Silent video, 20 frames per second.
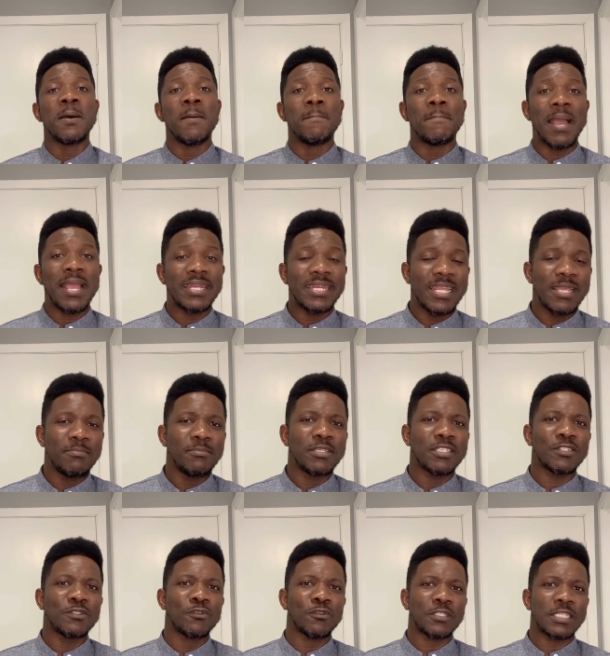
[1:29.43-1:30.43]
My name
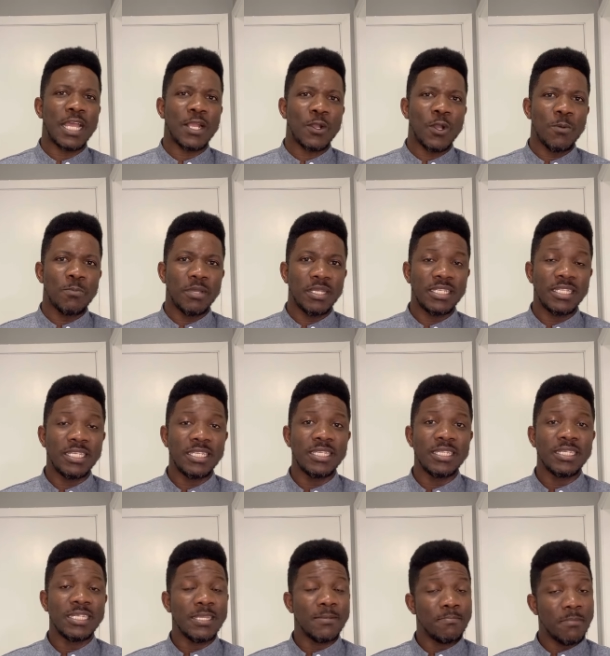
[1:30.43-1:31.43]
is Nusa Comedy,
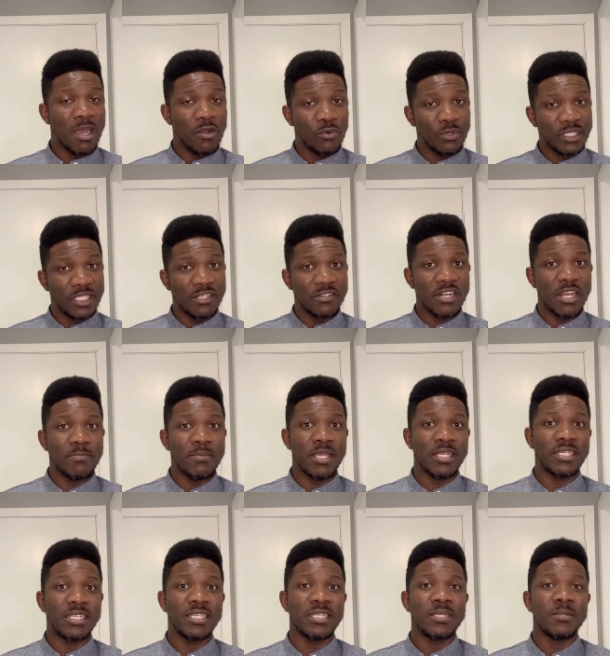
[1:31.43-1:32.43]
the man with the
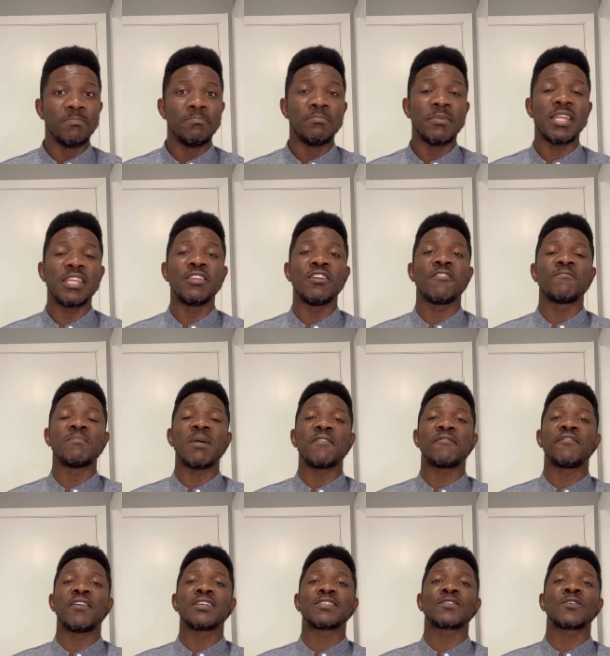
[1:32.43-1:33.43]
remedy. Many of my
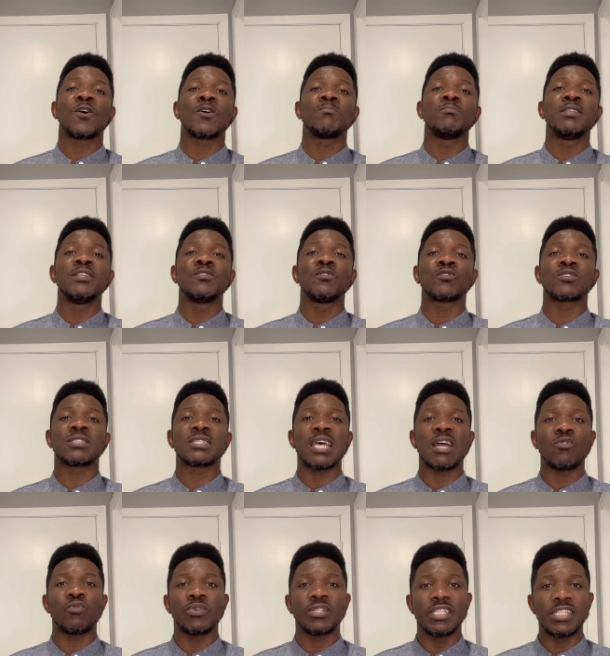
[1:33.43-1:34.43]
fans call me
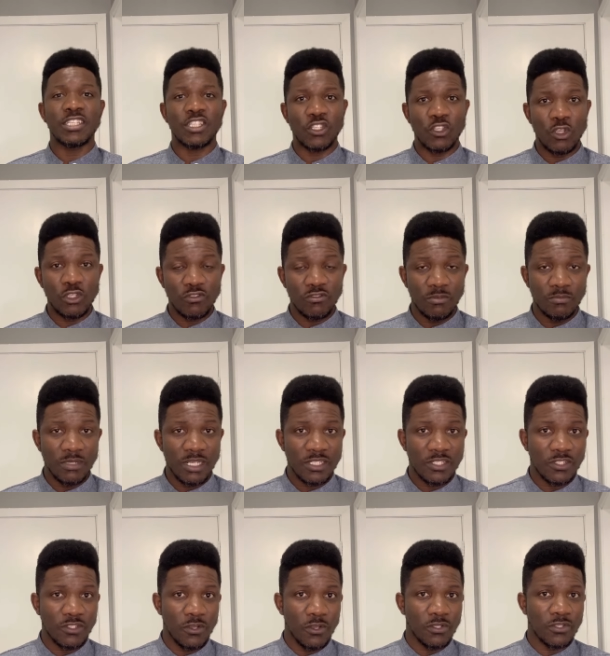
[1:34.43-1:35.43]
Nusa with the source from the
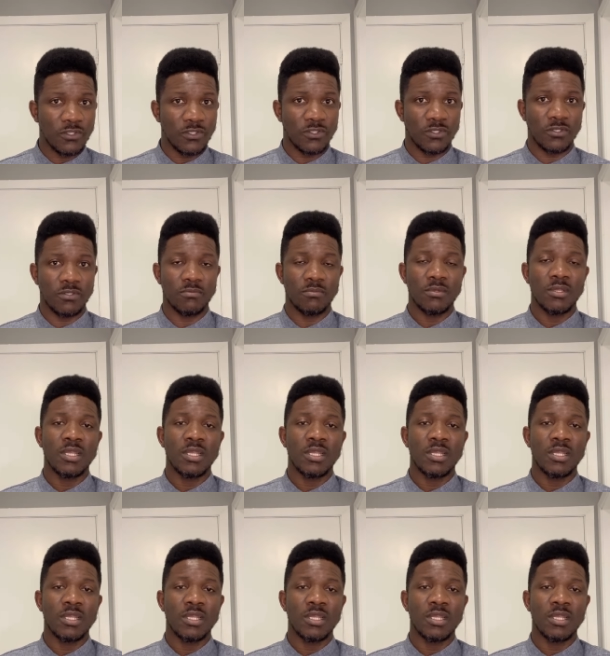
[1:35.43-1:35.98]
source.